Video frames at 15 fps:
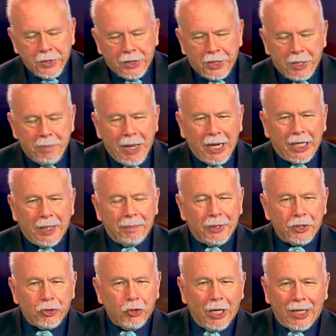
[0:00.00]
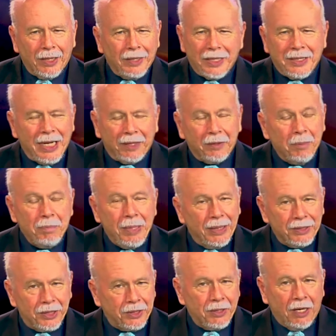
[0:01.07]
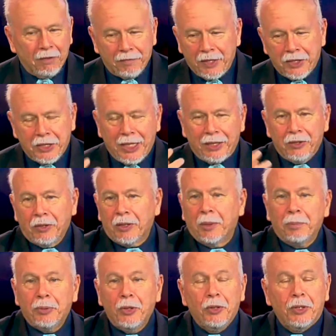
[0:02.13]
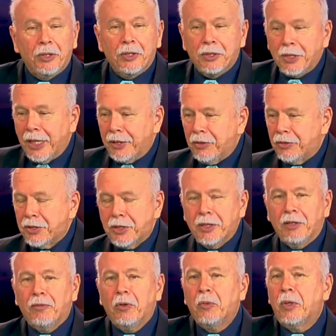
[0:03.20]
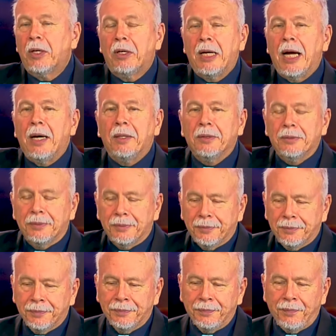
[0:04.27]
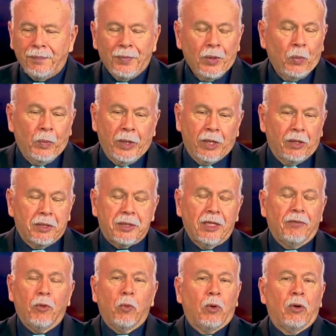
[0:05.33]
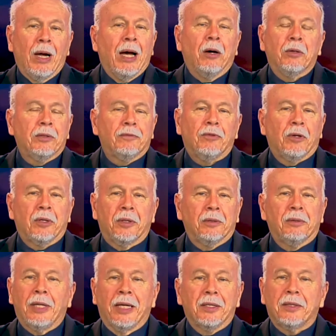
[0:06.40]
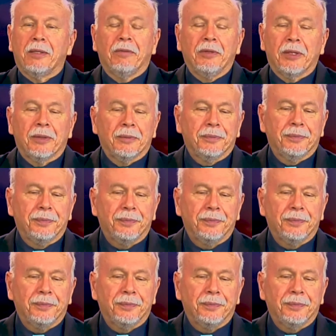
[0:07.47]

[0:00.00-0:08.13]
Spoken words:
And they back up a truck and they take the best stuff. They take your computer, take your silverware out. We had our silverware out for Thanksgiving.